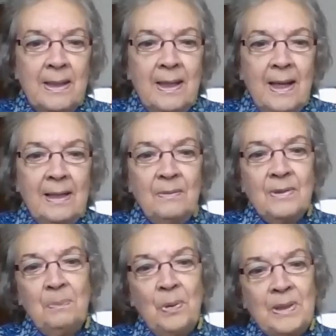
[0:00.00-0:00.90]
and it was
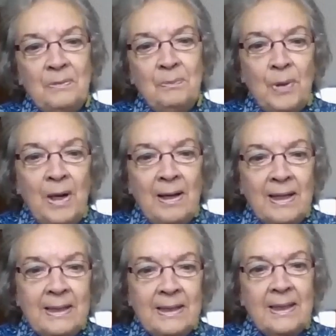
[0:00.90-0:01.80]
a point of
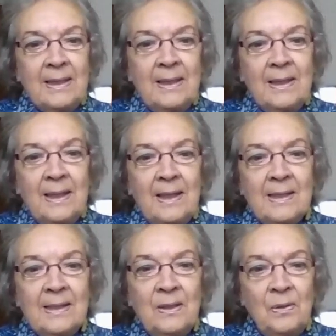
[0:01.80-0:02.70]
pride
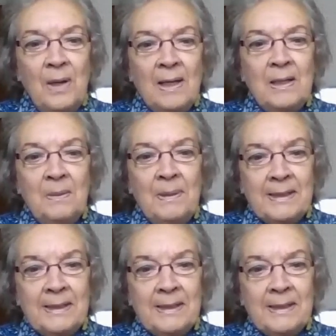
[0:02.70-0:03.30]
as to who had the best